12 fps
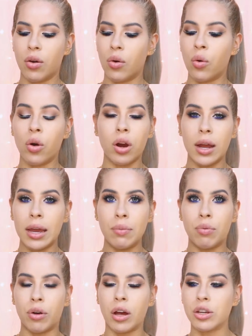or a
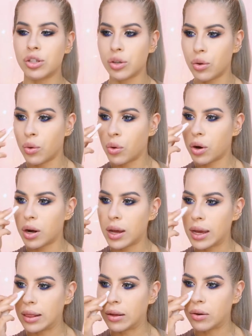brush or
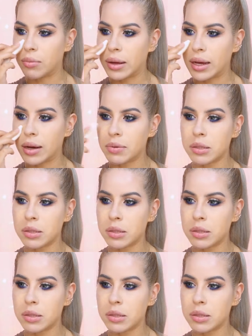a little makeup